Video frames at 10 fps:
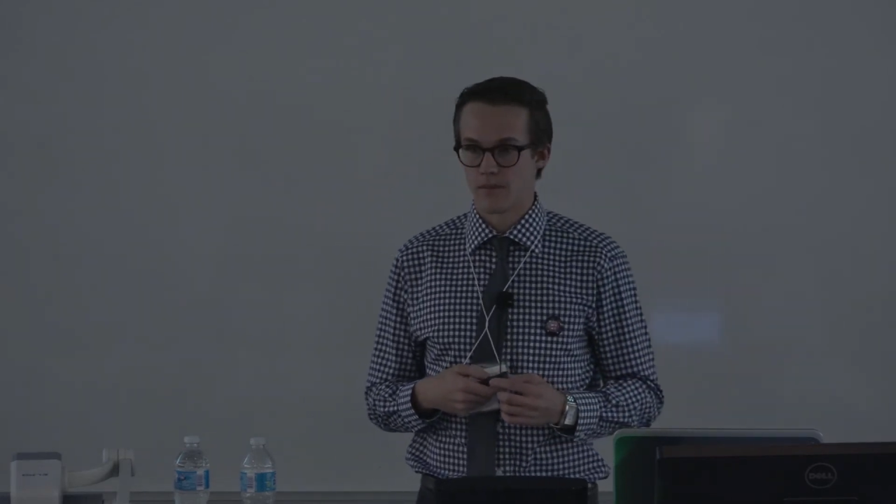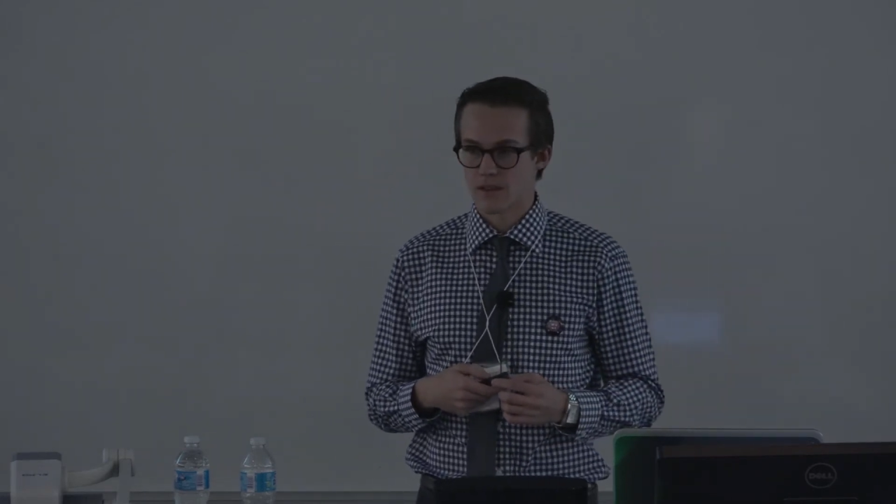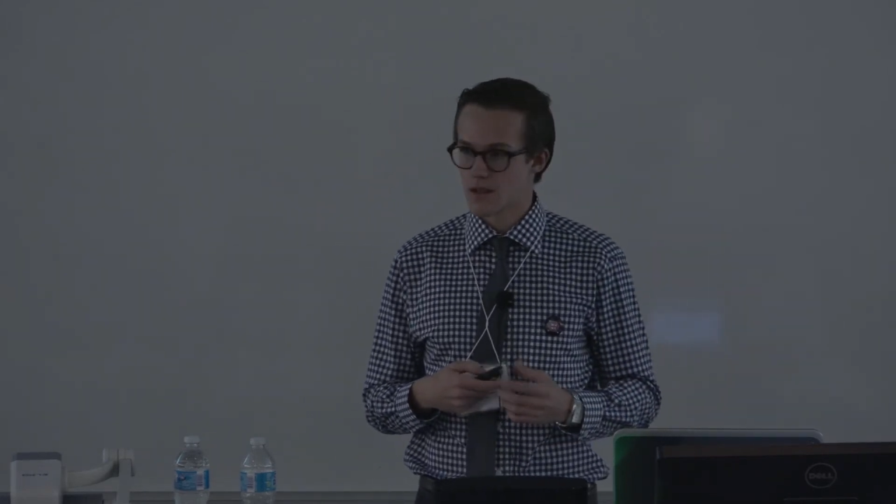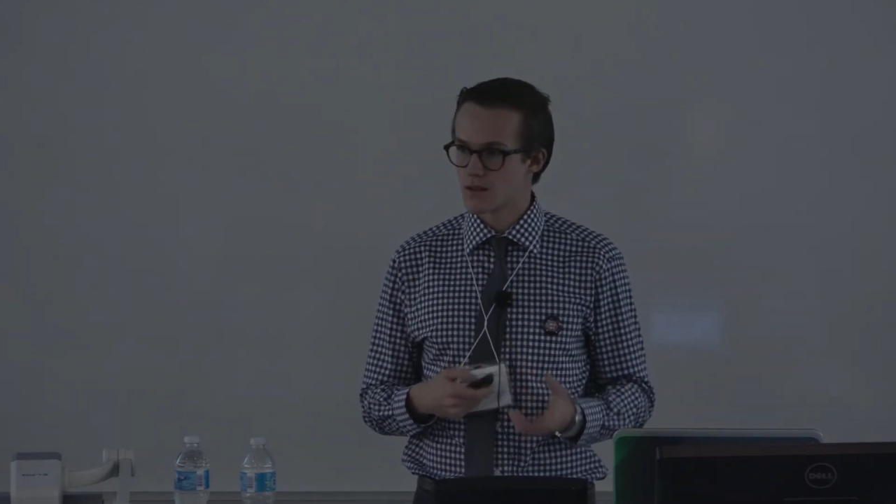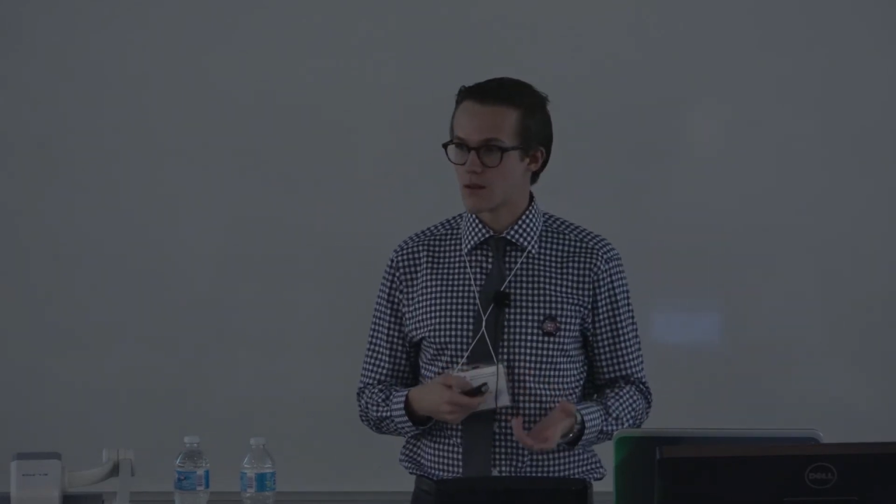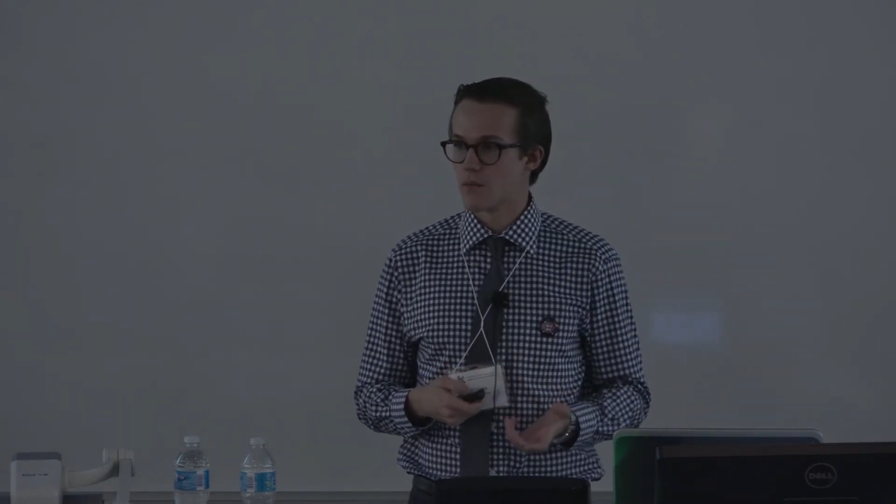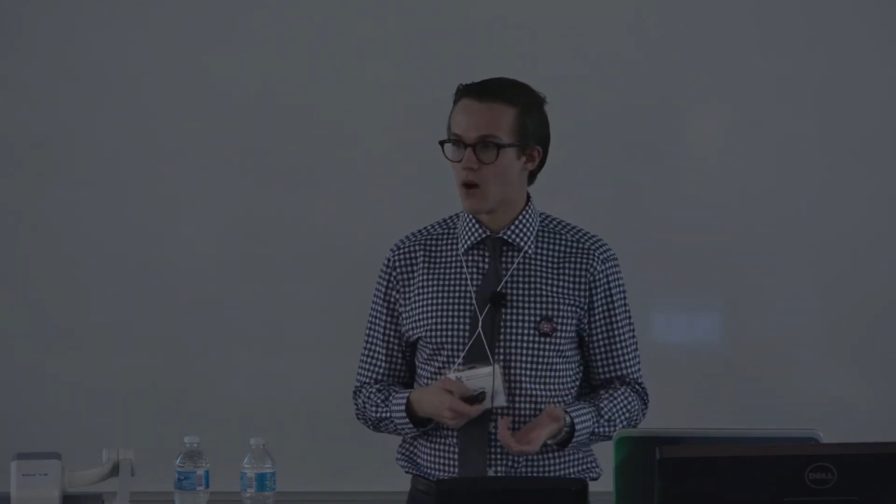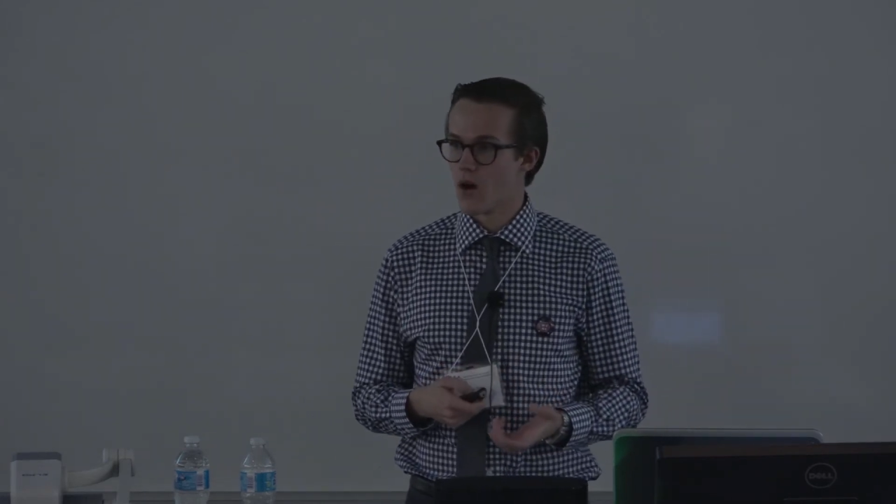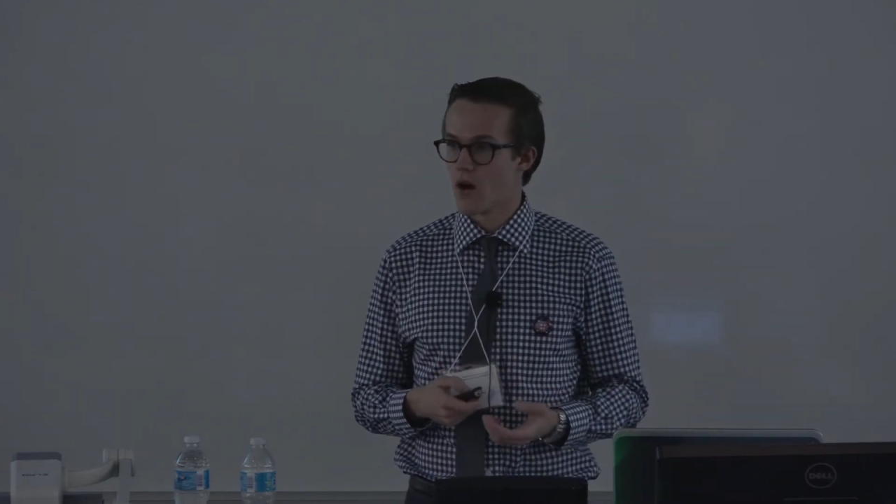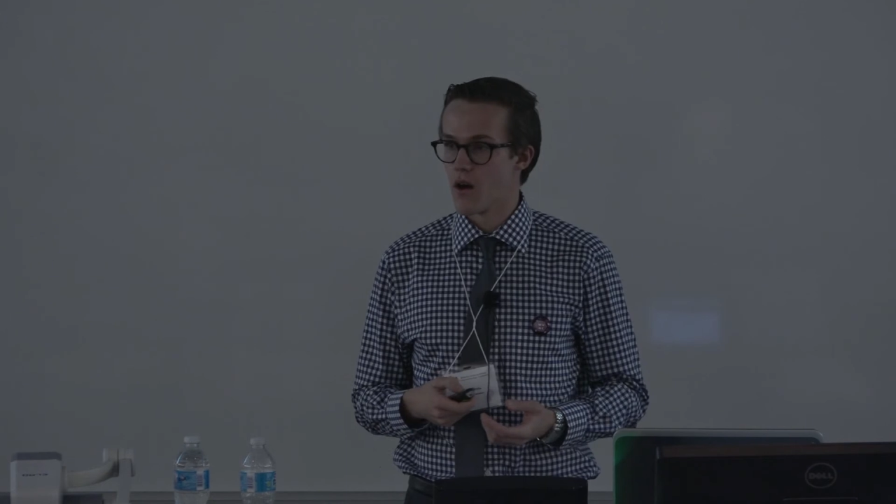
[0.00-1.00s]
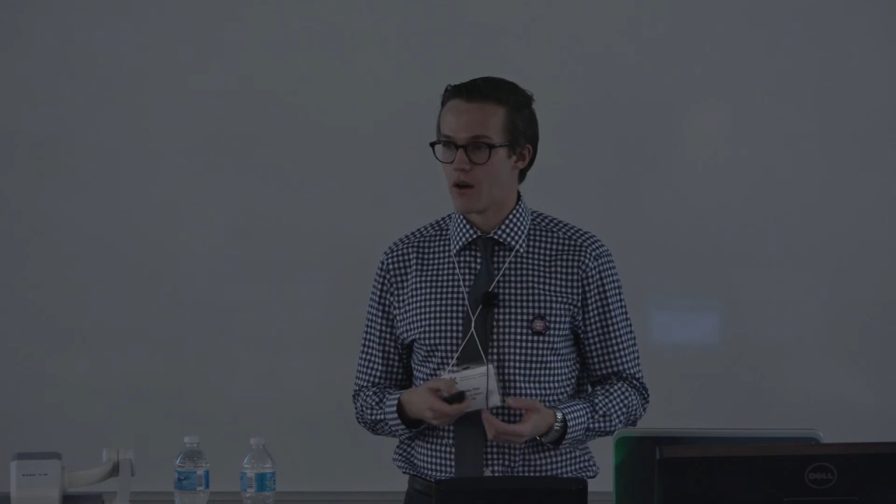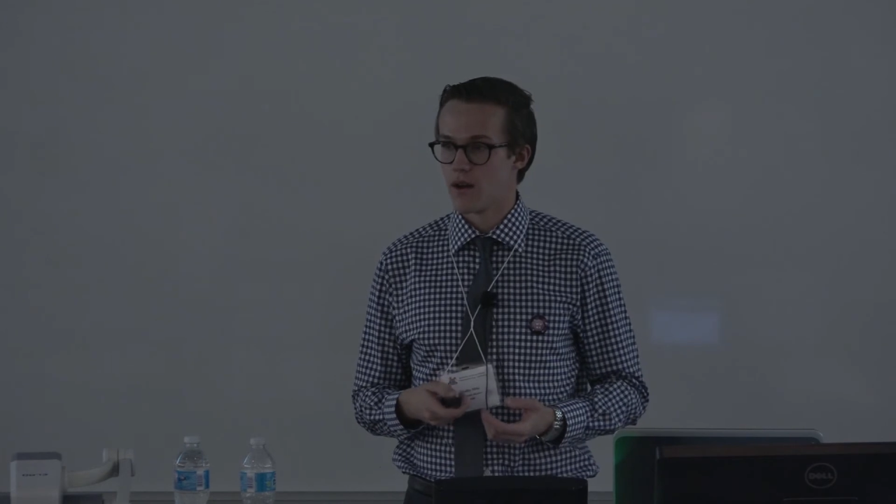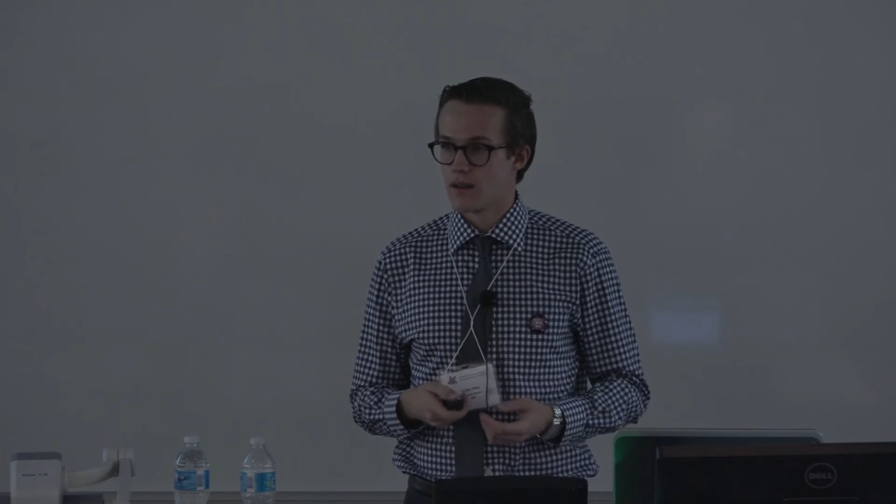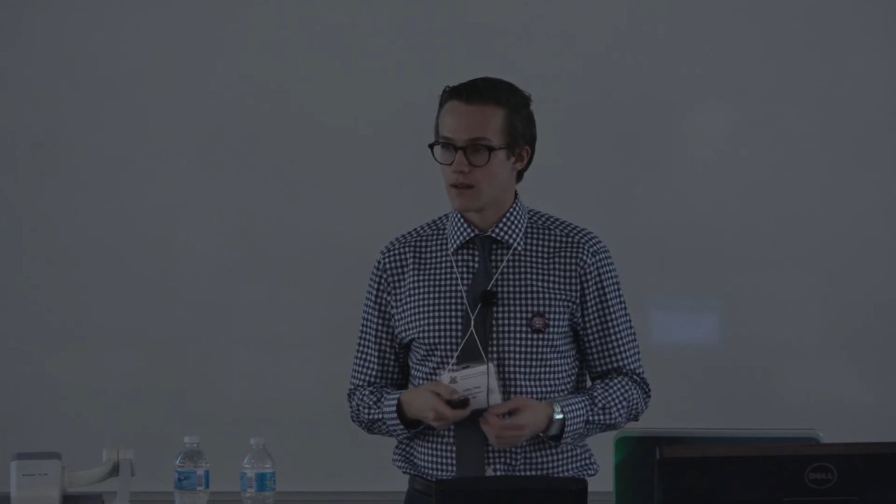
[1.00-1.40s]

system are